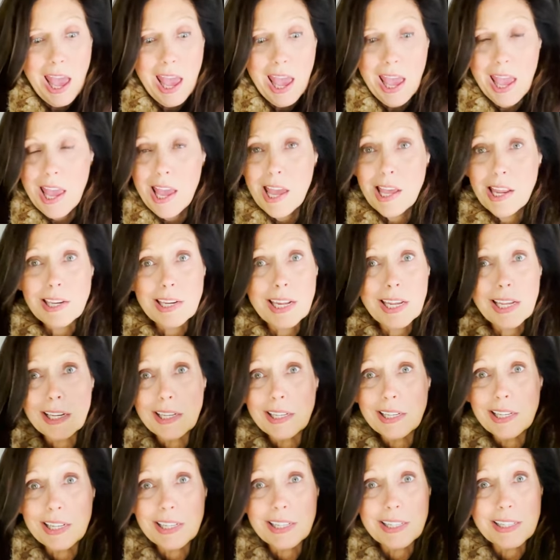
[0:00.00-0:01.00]
and
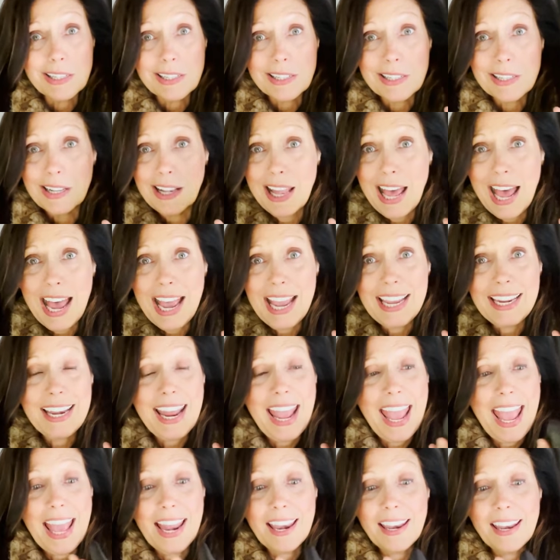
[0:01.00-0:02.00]
it didn't slide
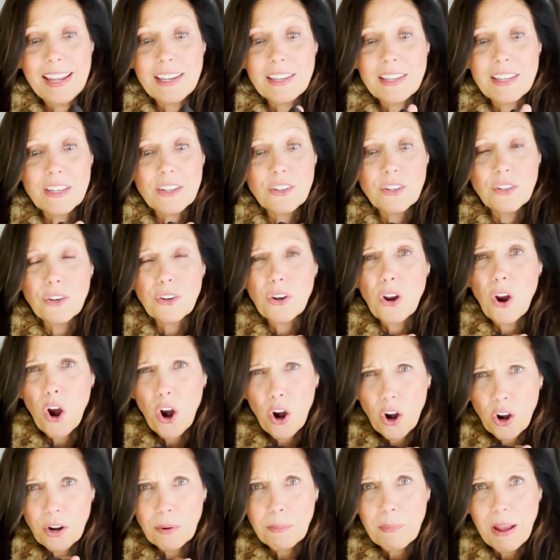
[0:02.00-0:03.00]
and it didn't
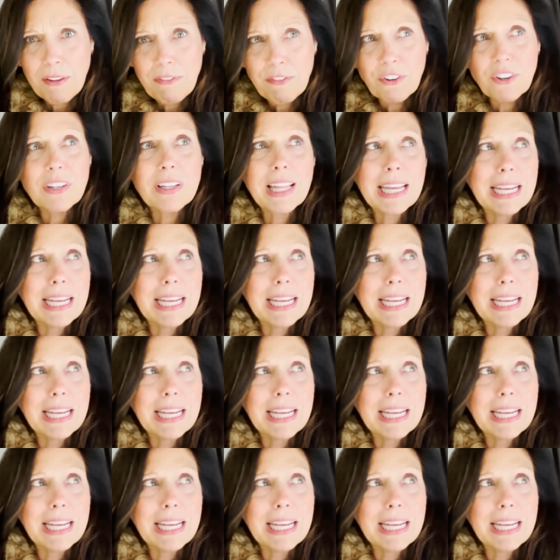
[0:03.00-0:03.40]
hurt my foot.